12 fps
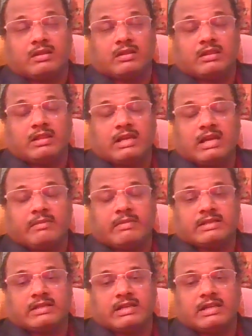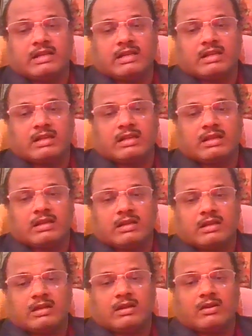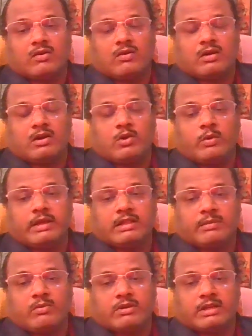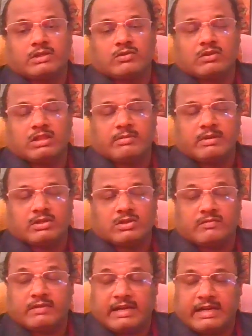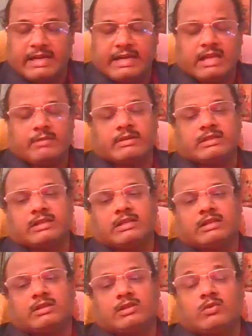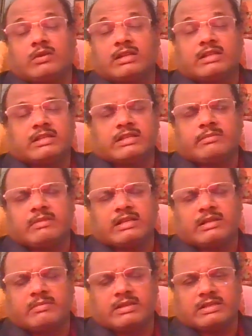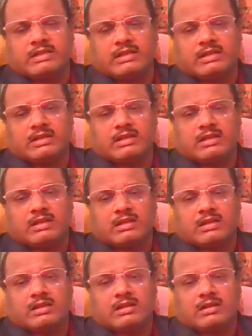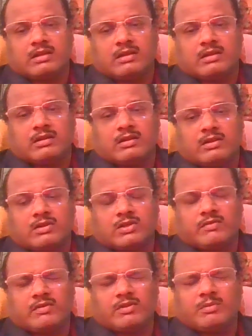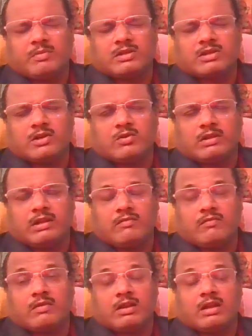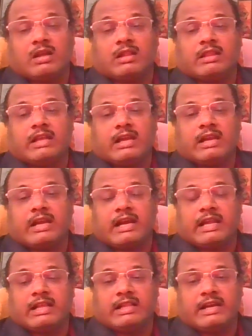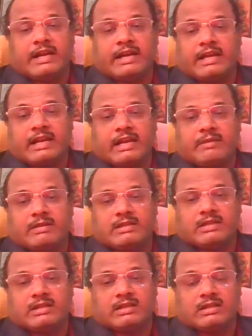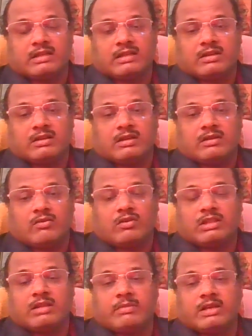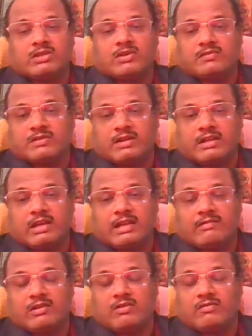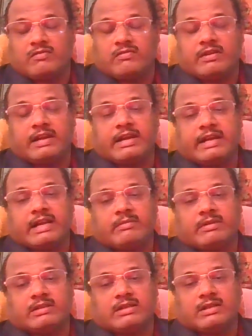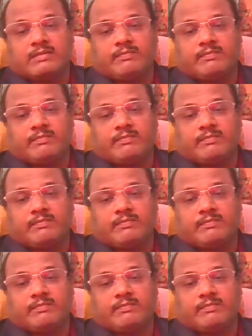They are basically doing the projects on the base of that data basically. You can just imagine basically. So one of the person told them they are getting the data right basically on the base of certain level of data basically.